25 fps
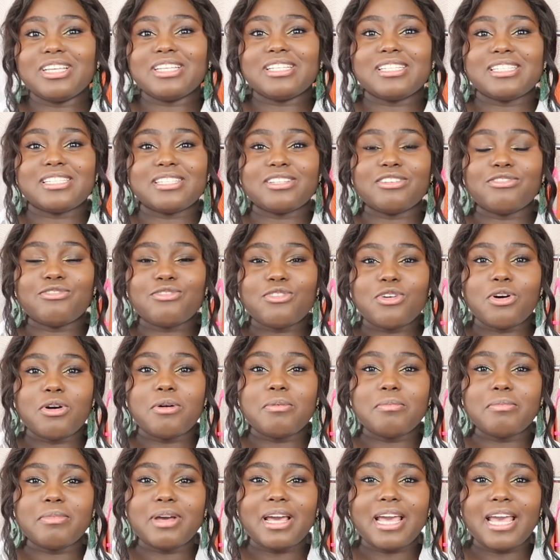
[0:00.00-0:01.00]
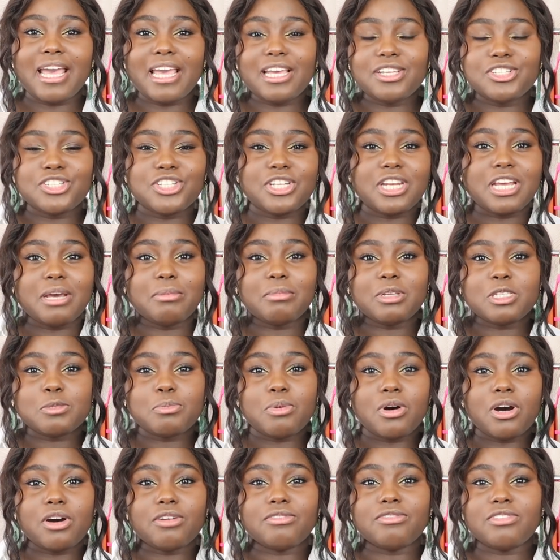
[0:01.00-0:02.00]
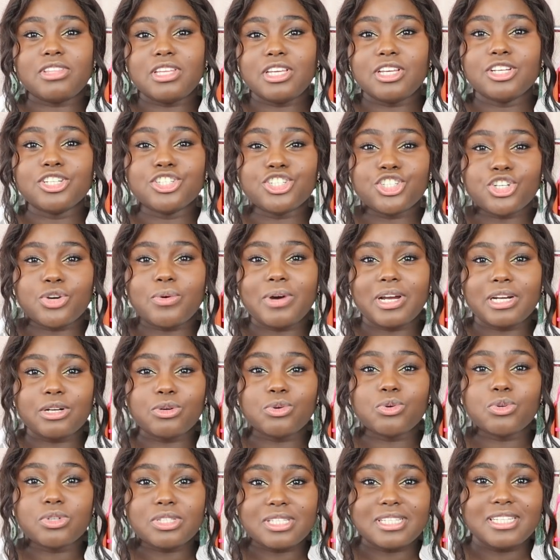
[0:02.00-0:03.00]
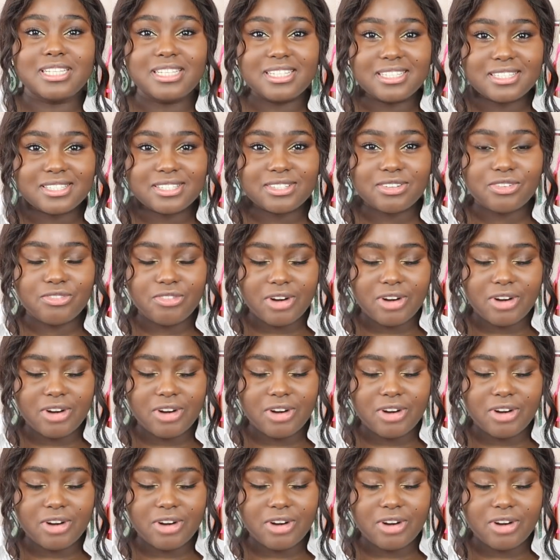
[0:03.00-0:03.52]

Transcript: this from H&M. It's part of the Joanna Ortiz